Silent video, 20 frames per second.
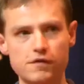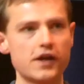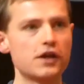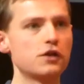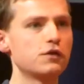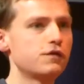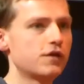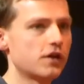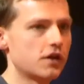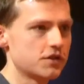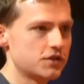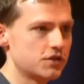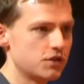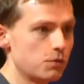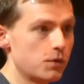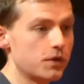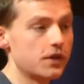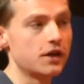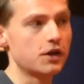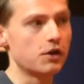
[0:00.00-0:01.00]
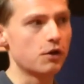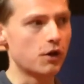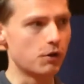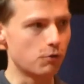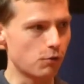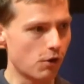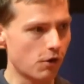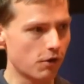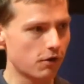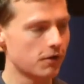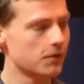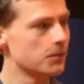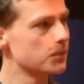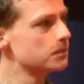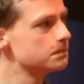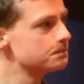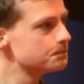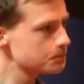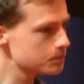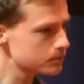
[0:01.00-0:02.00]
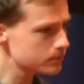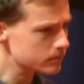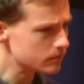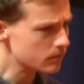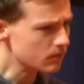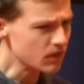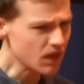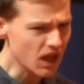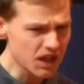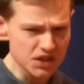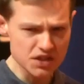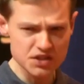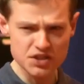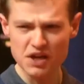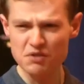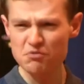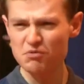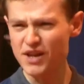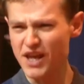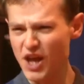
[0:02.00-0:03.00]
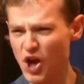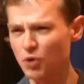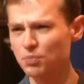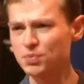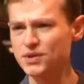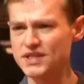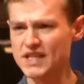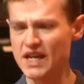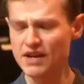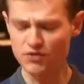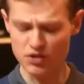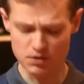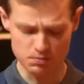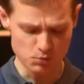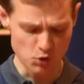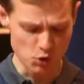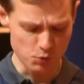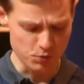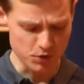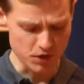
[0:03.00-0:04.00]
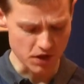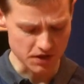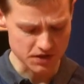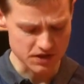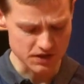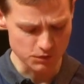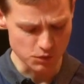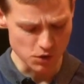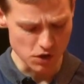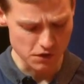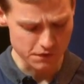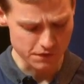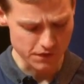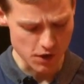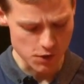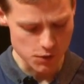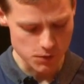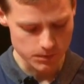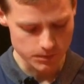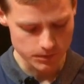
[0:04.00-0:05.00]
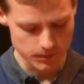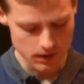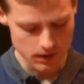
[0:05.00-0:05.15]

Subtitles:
fail faster when they're going wrong, and that generally help us have a more productive workflow.